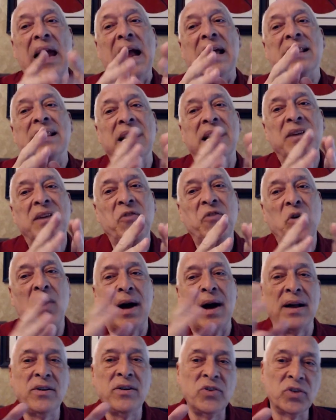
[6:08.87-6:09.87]
that if you
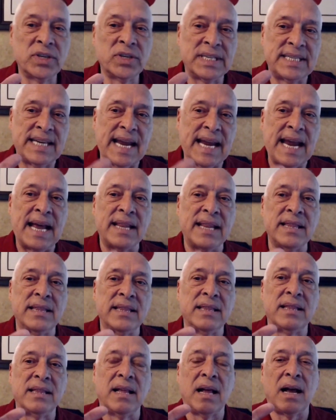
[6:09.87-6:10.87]
understand
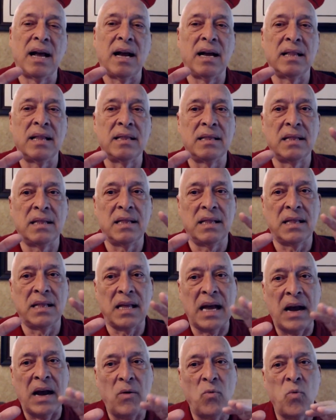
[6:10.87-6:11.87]

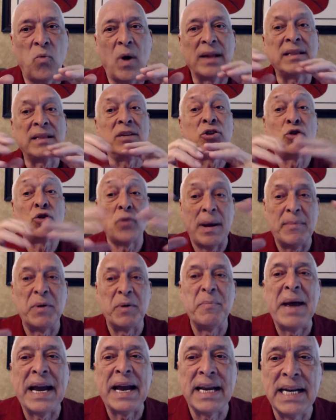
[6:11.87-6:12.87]
what the tremor
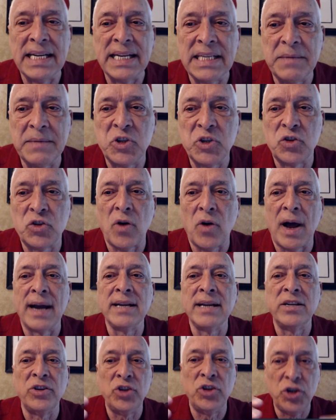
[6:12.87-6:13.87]
mechanism's trying
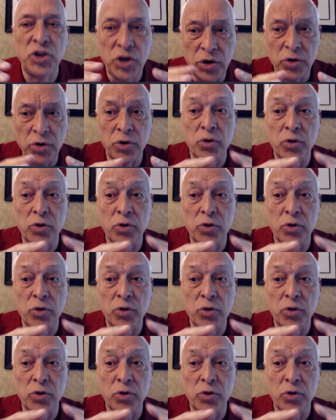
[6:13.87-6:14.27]
to do,